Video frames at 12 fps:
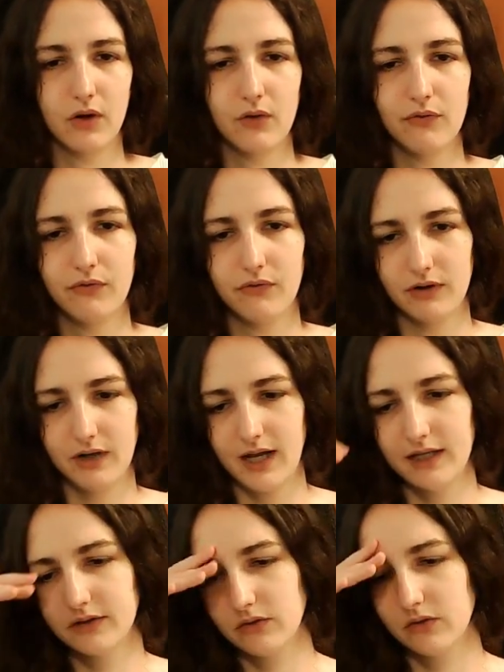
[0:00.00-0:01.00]
go
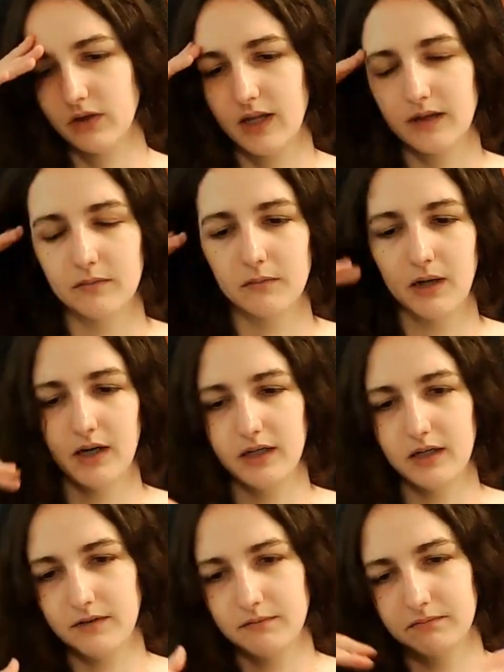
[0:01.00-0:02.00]
flat or like
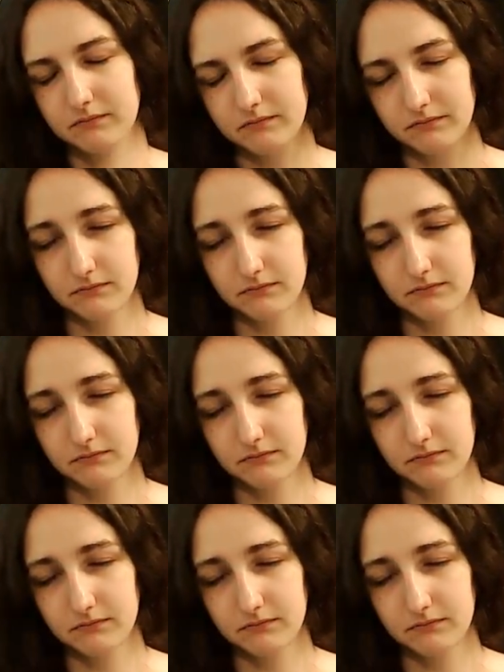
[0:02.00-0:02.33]
very